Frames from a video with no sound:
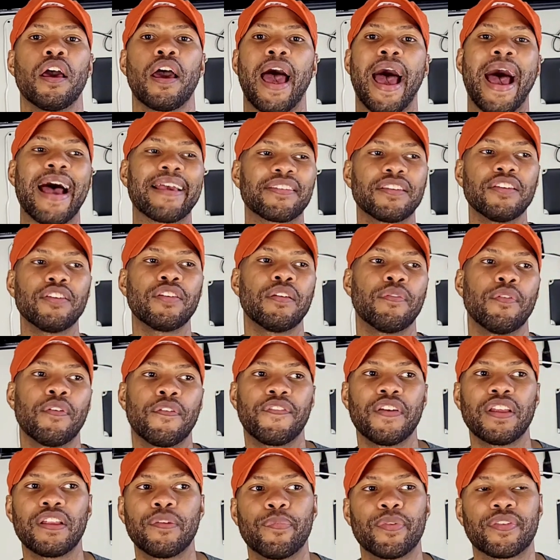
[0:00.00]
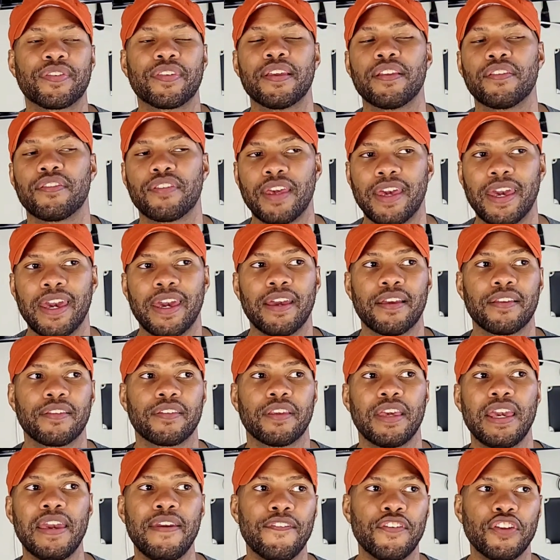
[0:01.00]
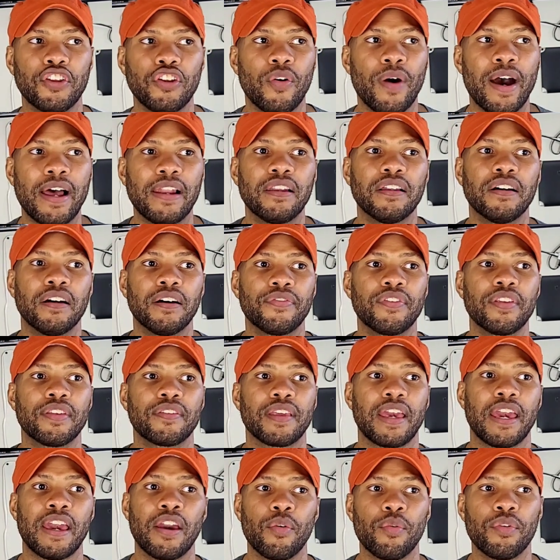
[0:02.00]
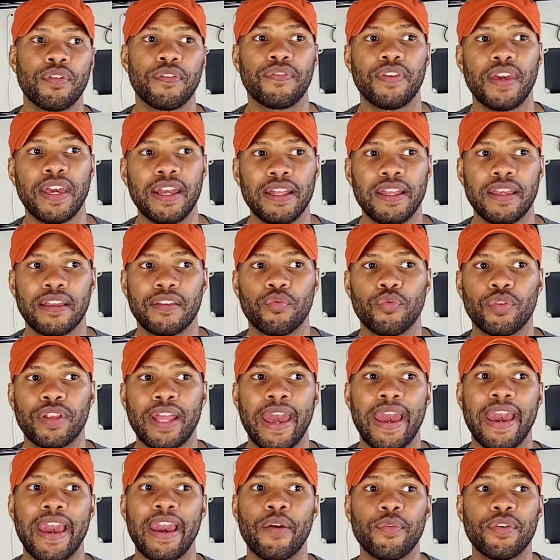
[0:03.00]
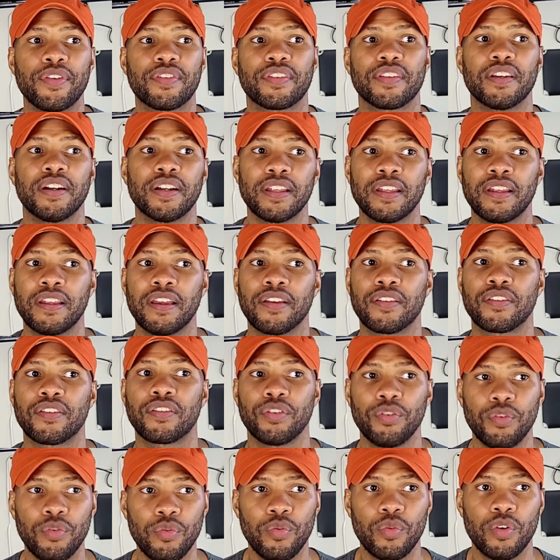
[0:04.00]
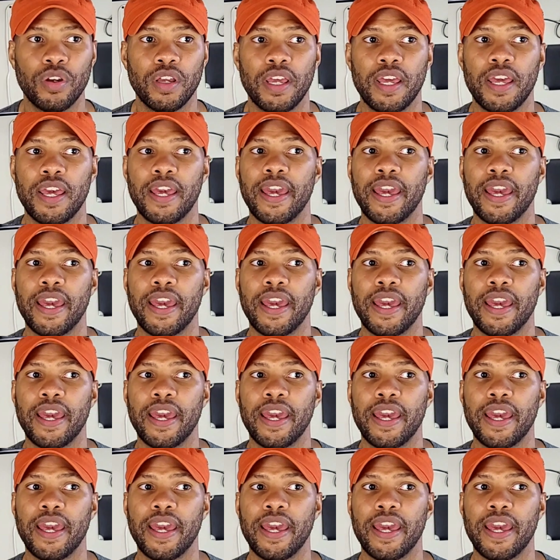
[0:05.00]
I still give it 50% chance. Even though I love this Aries Venus with that Aries sun in there too,